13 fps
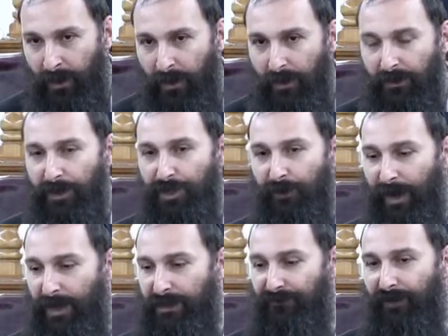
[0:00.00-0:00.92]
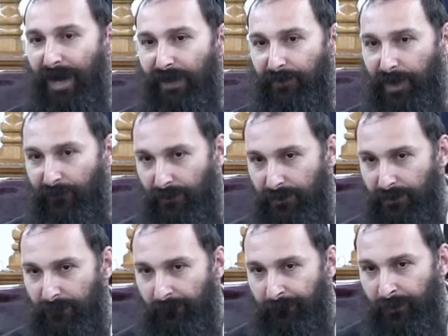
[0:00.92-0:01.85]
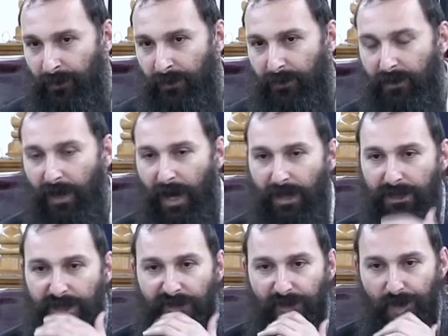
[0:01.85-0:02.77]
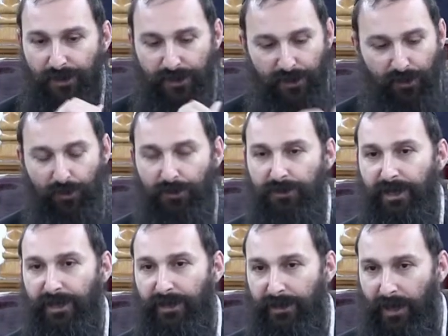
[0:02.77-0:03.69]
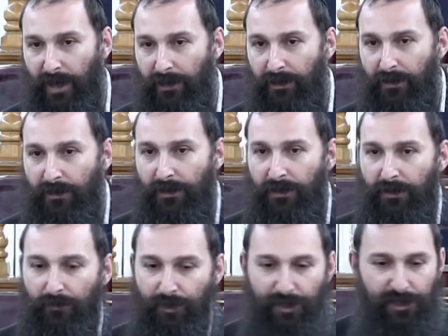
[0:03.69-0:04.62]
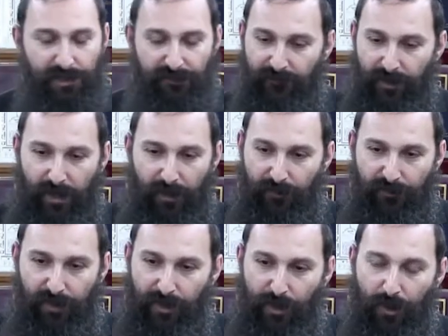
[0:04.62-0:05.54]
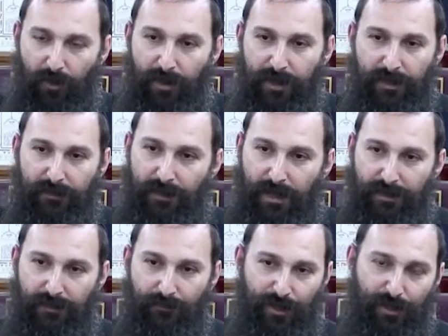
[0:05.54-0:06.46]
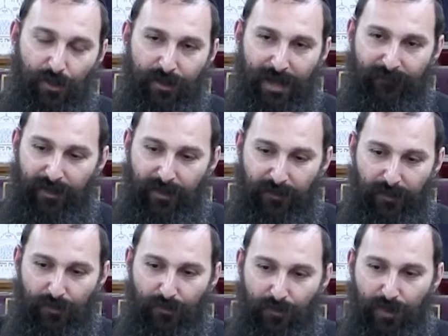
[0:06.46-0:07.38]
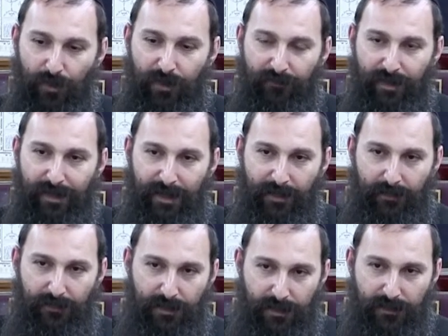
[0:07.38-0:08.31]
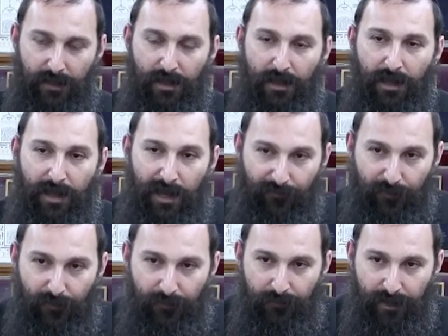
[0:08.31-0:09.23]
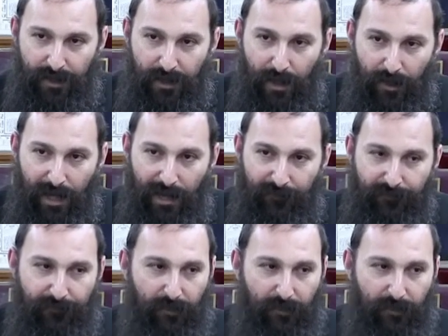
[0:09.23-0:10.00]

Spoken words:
The neshama has five levels. The highest level is called yechida, which is very, very holy. We don't even get this level in our life.